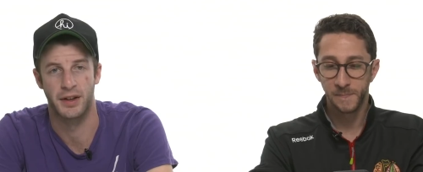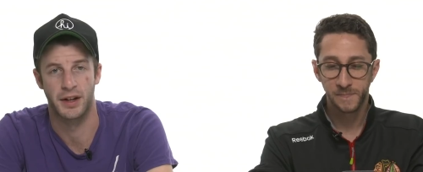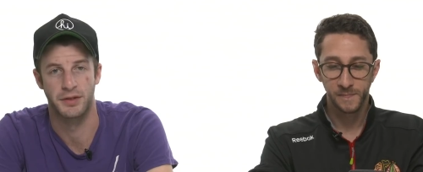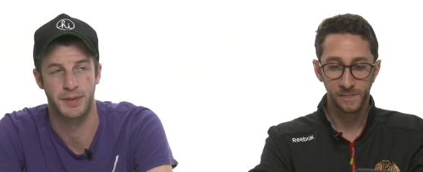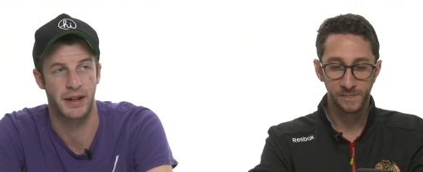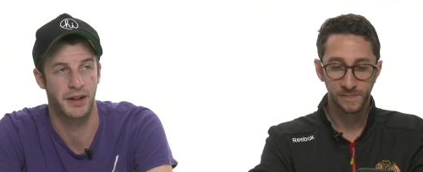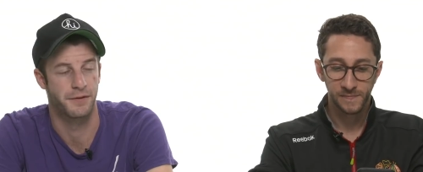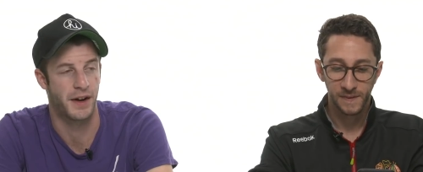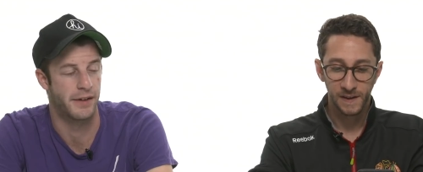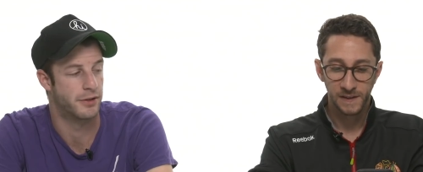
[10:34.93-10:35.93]
Speaker 1: uh, like
Speaker 2: he was batting like
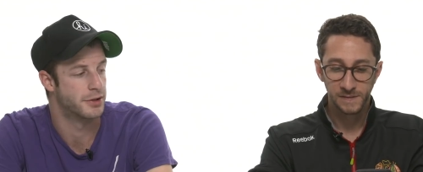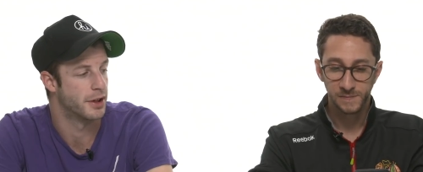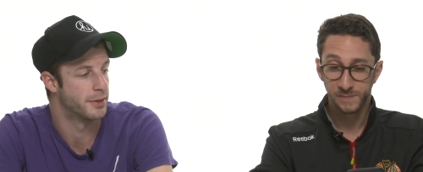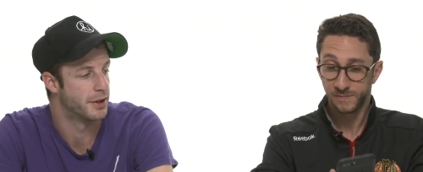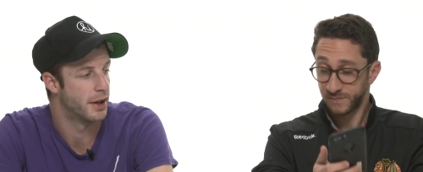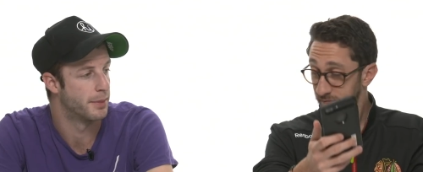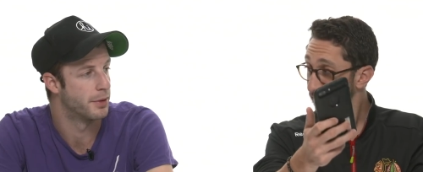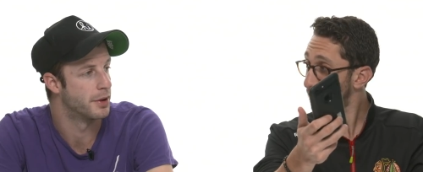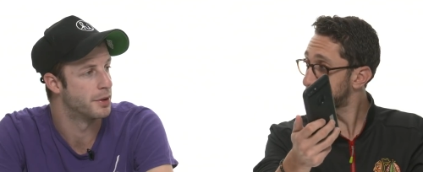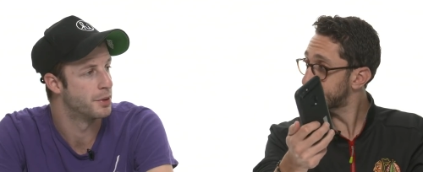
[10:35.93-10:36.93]
500 up until that
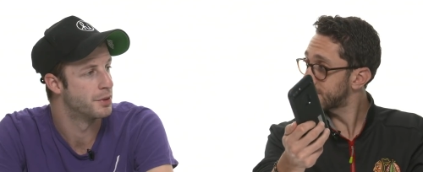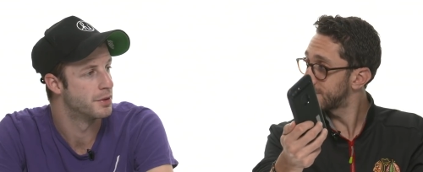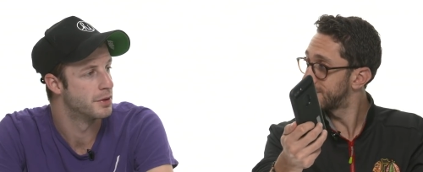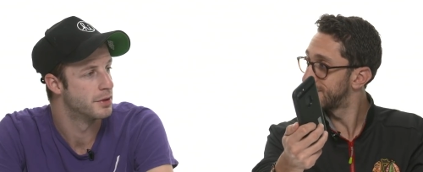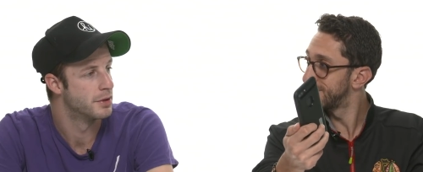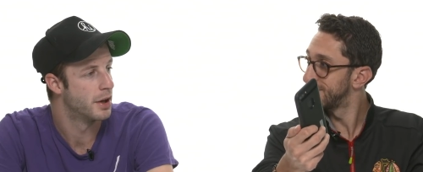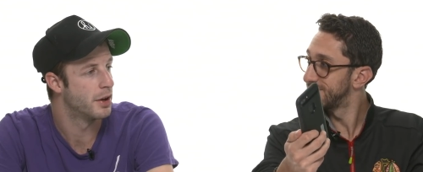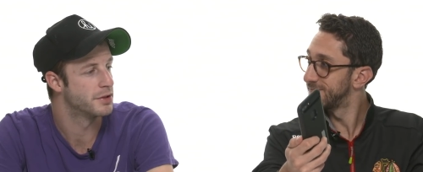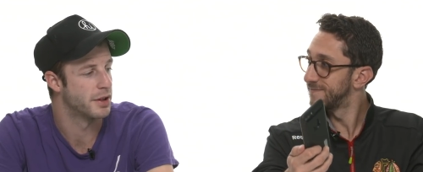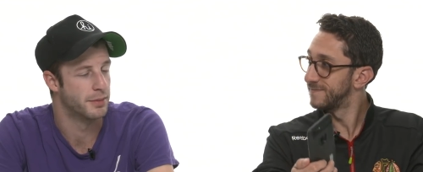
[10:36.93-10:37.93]
point.
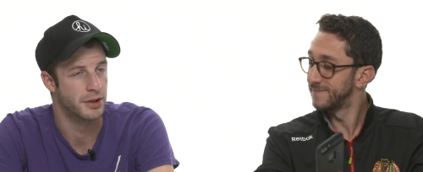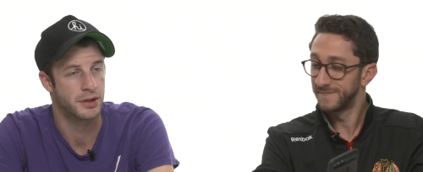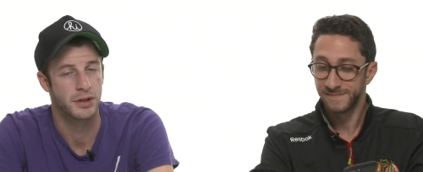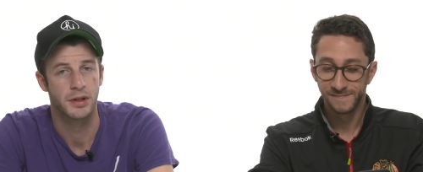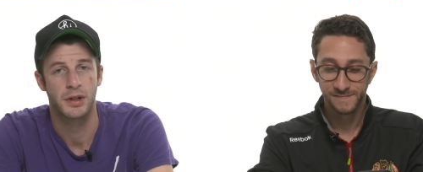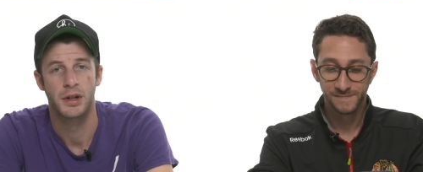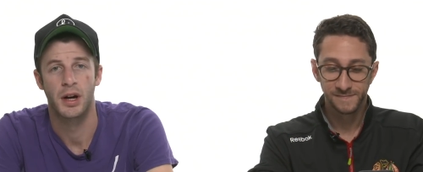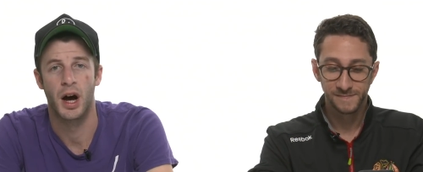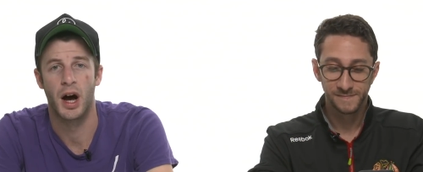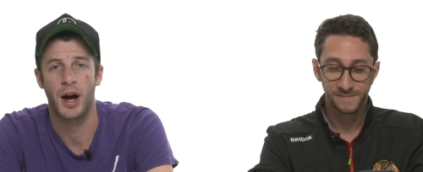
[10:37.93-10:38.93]
Oh, what's up, Britain?
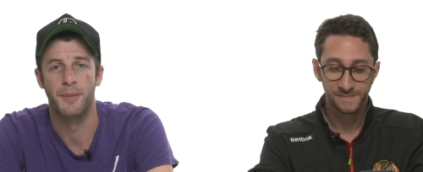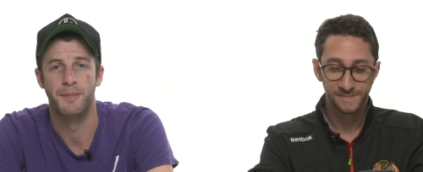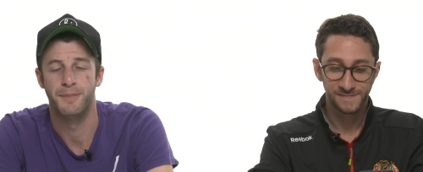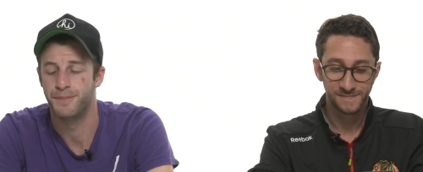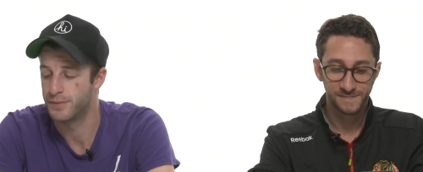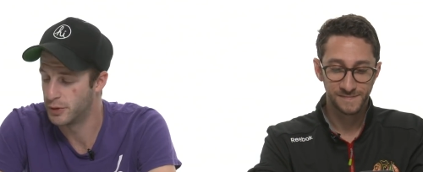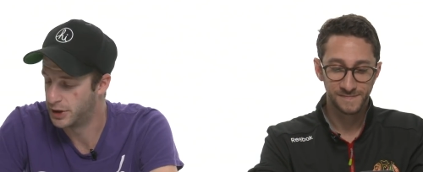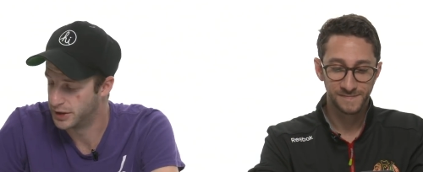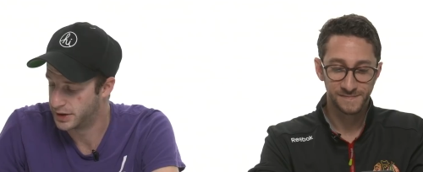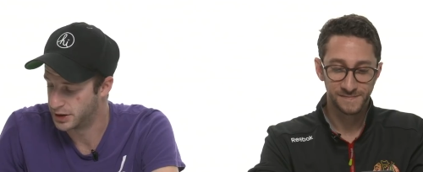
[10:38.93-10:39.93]
Um, we
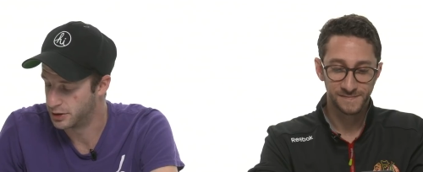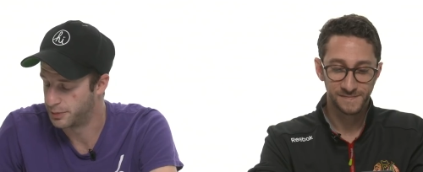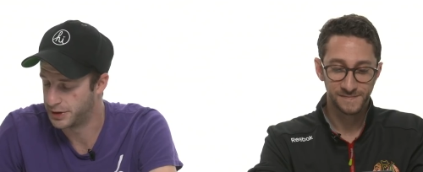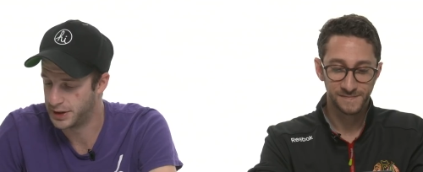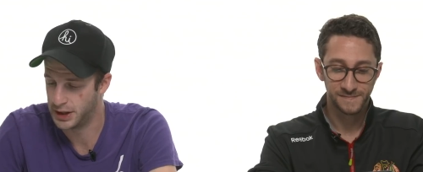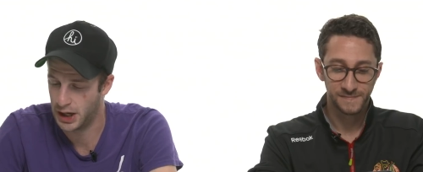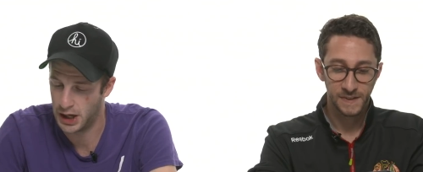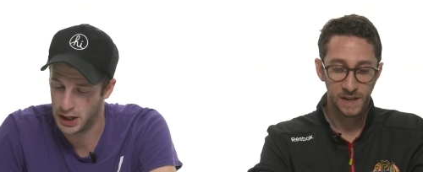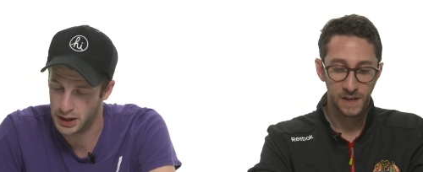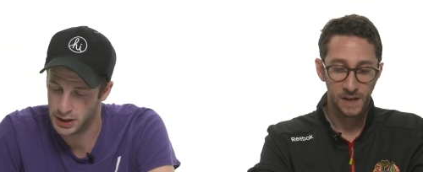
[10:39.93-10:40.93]
continue,
Speaker 1: but the.
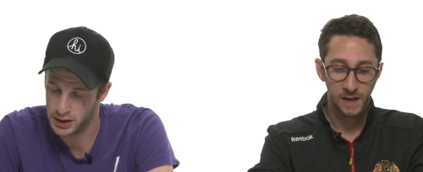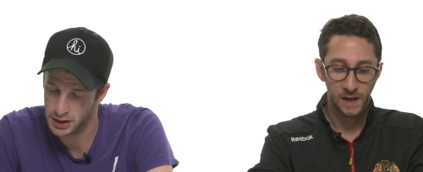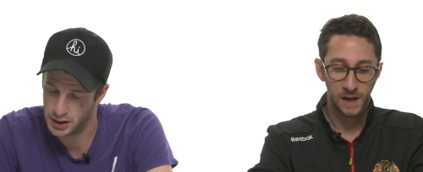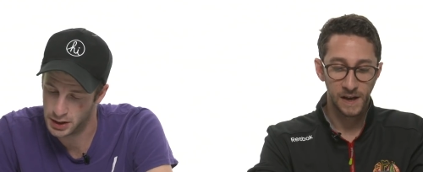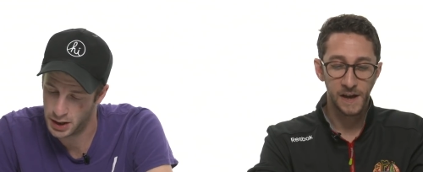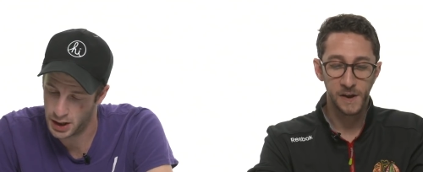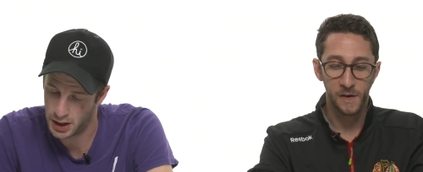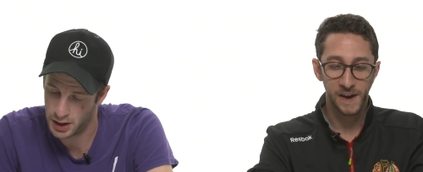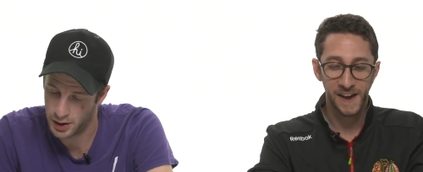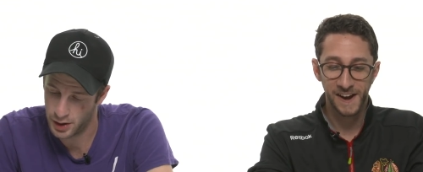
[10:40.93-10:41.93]
Uh, I, I, know.
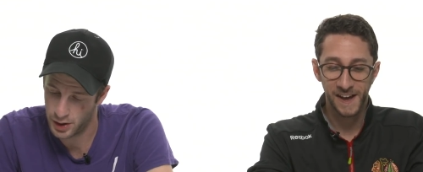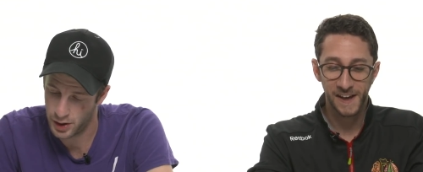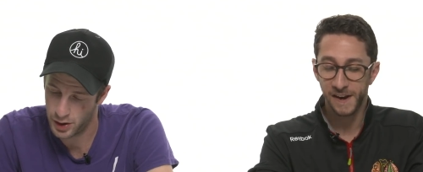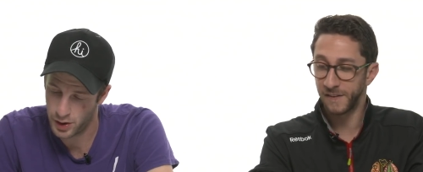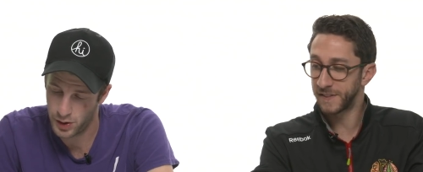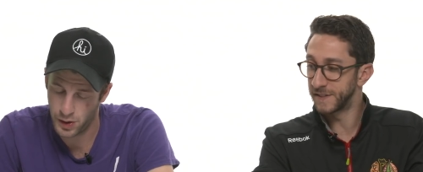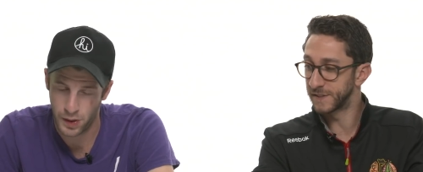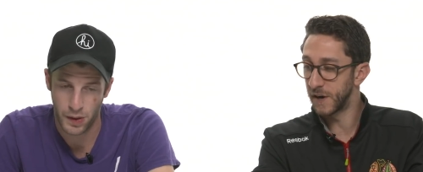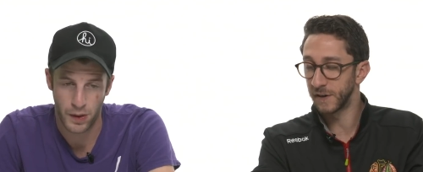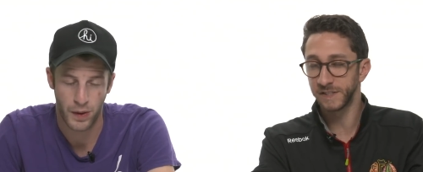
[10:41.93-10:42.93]
I got. I got to let this
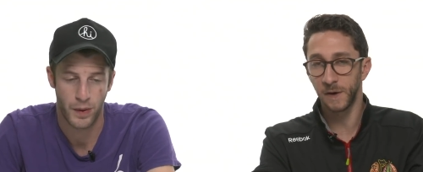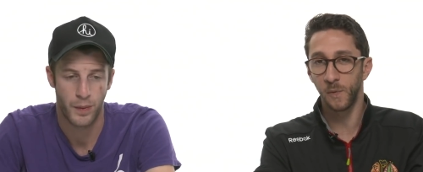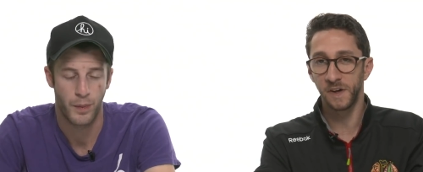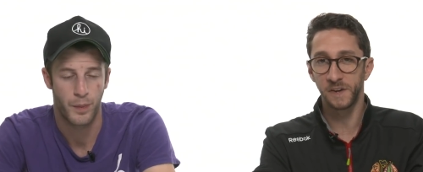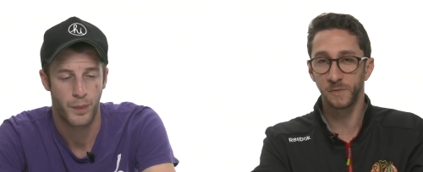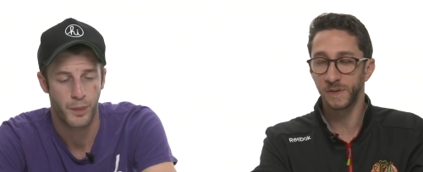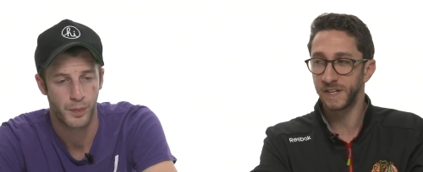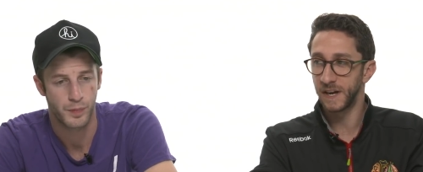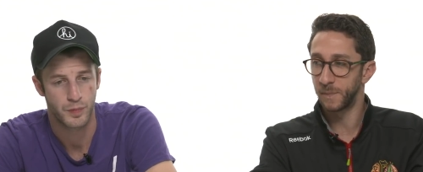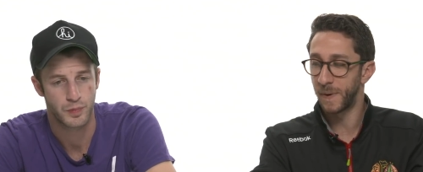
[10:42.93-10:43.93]
go because I wanted to
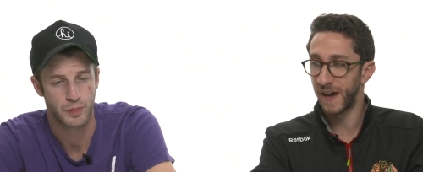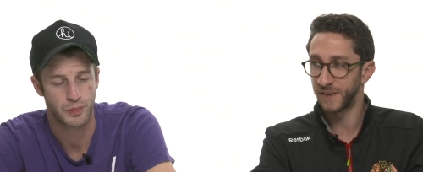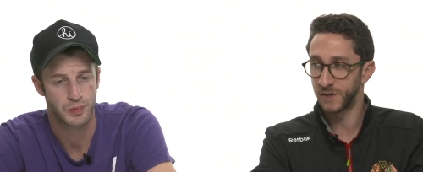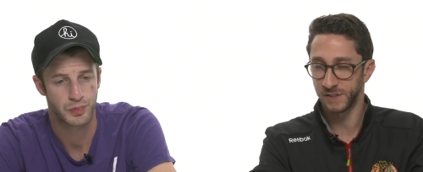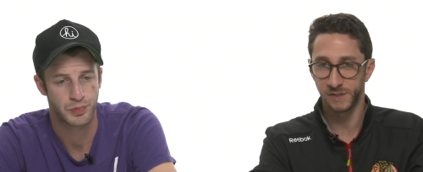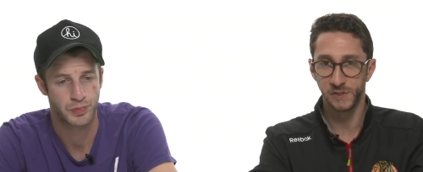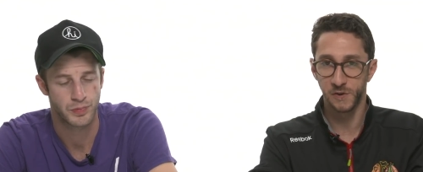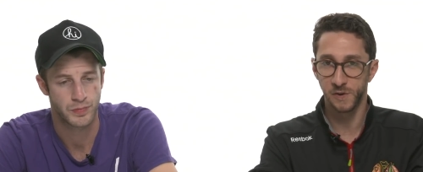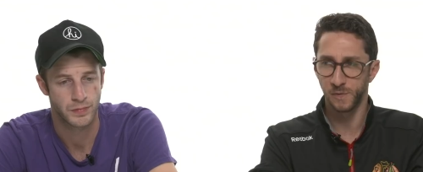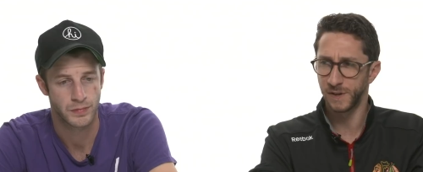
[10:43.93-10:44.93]
read how bad Justin
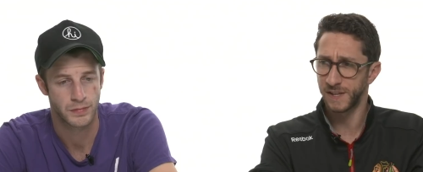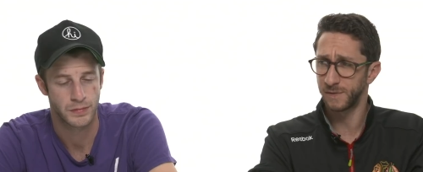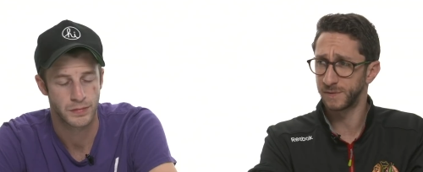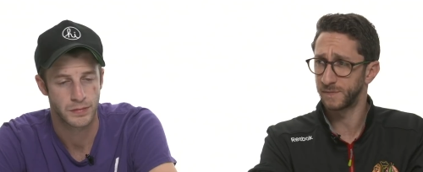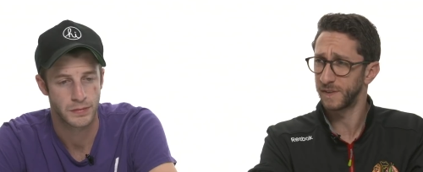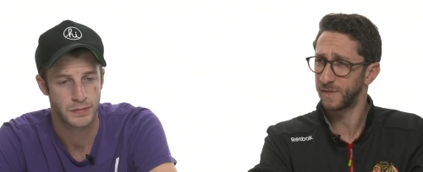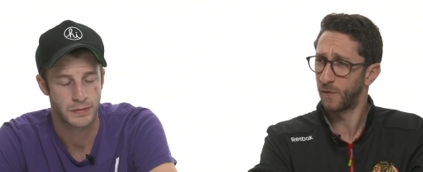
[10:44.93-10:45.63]
Turner were. I think it was like